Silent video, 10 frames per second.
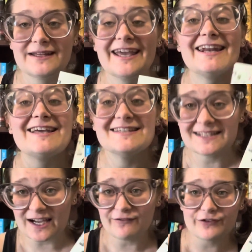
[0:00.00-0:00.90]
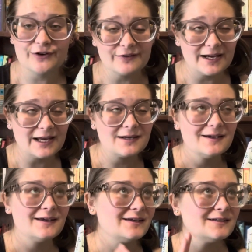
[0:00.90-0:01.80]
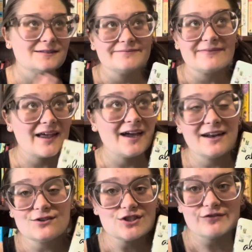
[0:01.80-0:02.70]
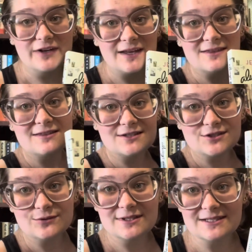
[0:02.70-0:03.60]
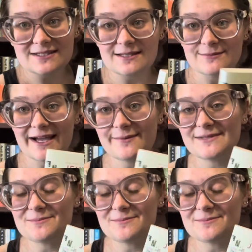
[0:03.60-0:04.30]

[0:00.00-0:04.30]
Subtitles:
It is a comfort read, and I'll just forget that these two exist sometimes,